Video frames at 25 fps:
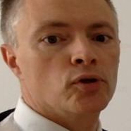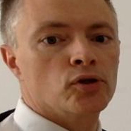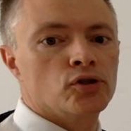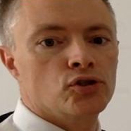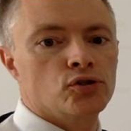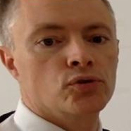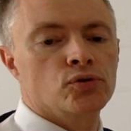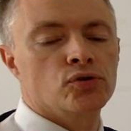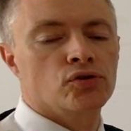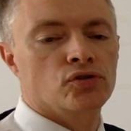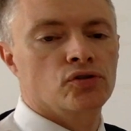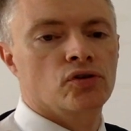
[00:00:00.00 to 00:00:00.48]

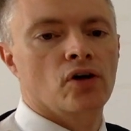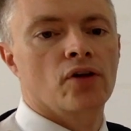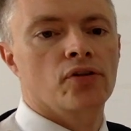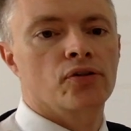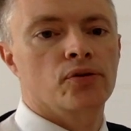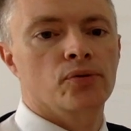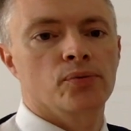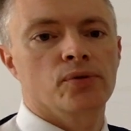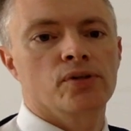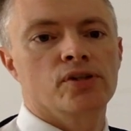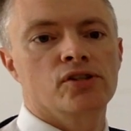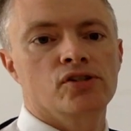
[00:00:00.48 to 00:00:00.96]
issues are not
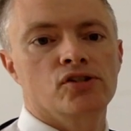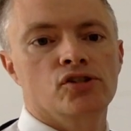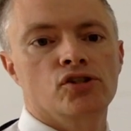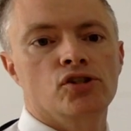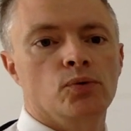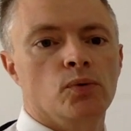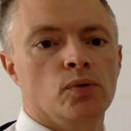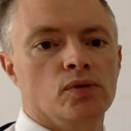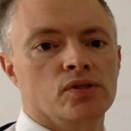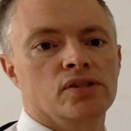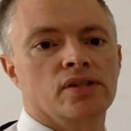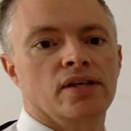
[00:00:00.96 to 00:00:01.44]
the reason
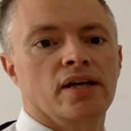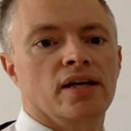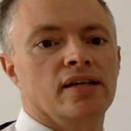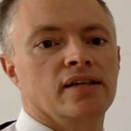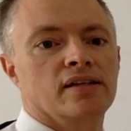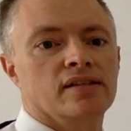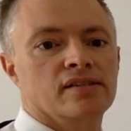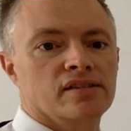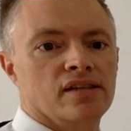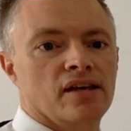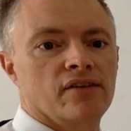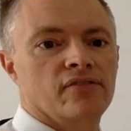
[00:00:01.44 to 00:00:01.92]
she wasn't
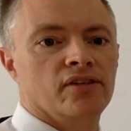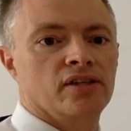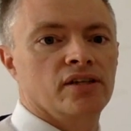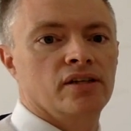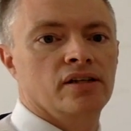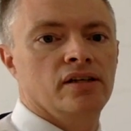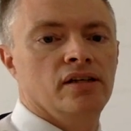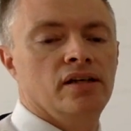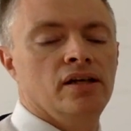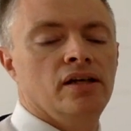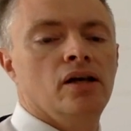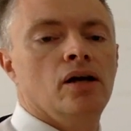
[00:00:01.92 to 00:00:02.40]
getting a 7.
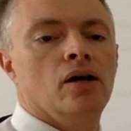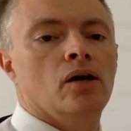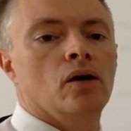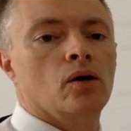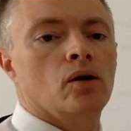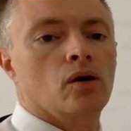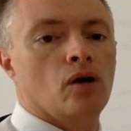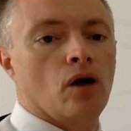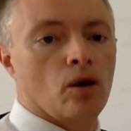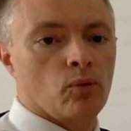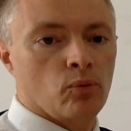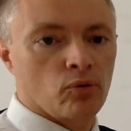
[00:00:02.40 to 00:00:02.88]

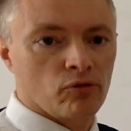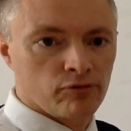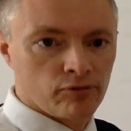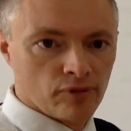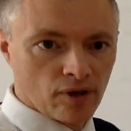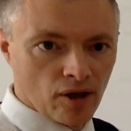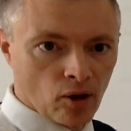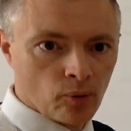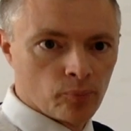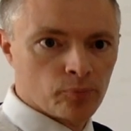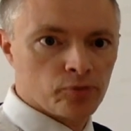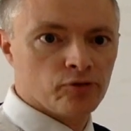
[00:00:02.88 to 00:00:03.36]
And I will
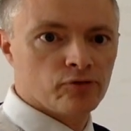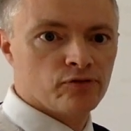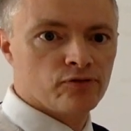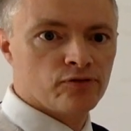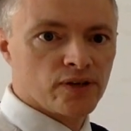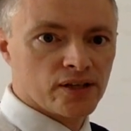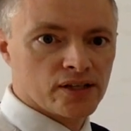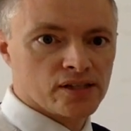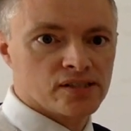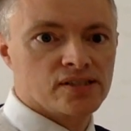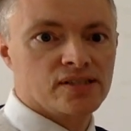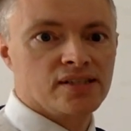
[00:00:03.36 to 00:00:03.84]
help you
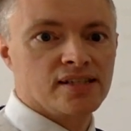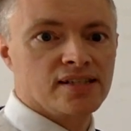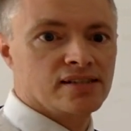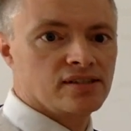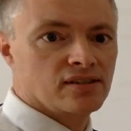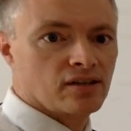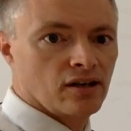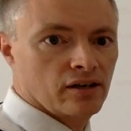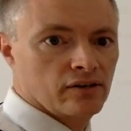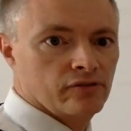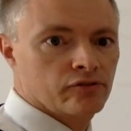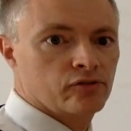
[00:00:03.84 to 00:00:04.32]
fix these
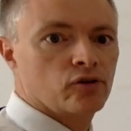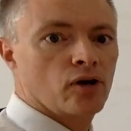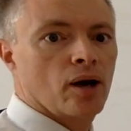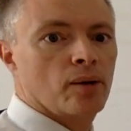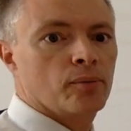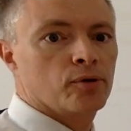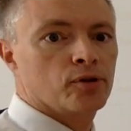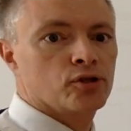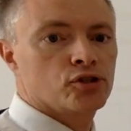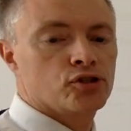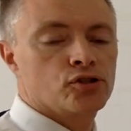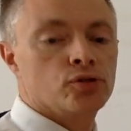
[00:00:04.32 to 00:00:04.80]
kind of
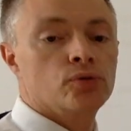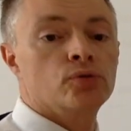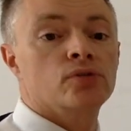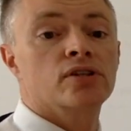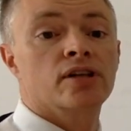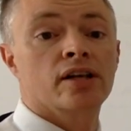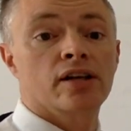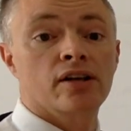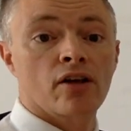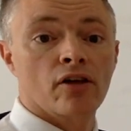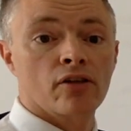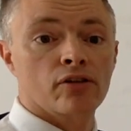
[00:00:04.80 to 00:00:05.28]
grammar issues
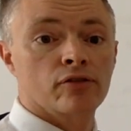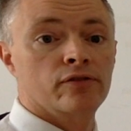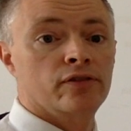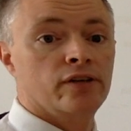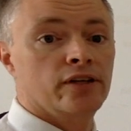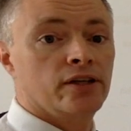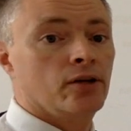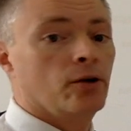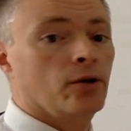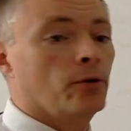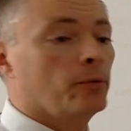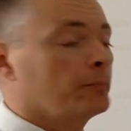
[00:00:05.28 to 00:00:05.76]
in another
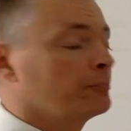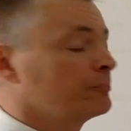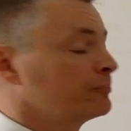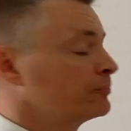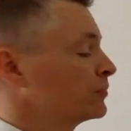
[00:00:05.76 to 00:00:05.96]
video.